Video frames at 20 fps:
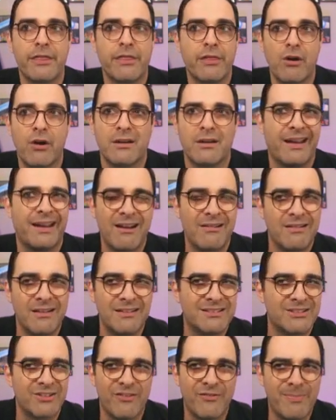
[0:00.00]
I thought, I don't
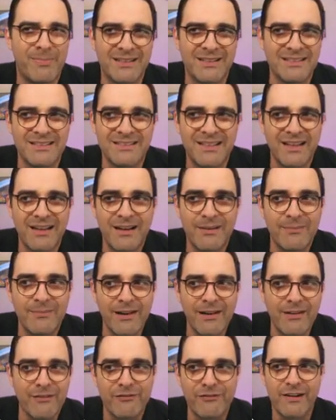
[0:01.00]
need soft boxes. Like, I'm
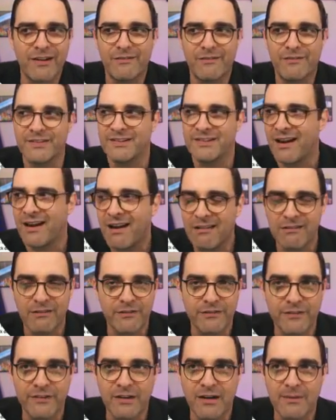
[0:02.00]
not a freaking
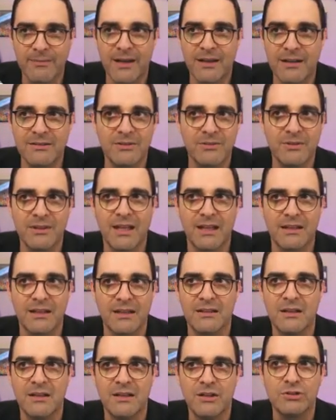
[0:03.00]
photographer. I'm not doing like
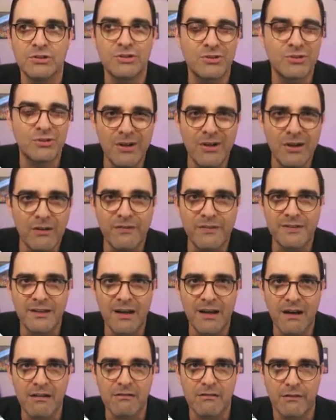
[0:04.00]
studio
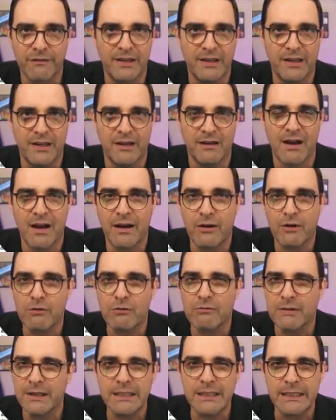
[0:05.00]
photography here. I
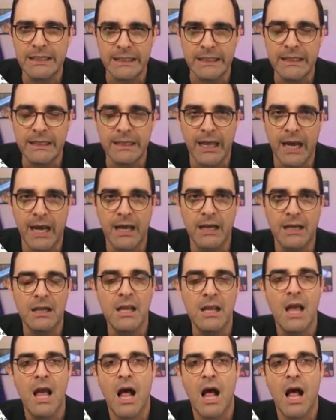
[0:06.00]
don't really need that.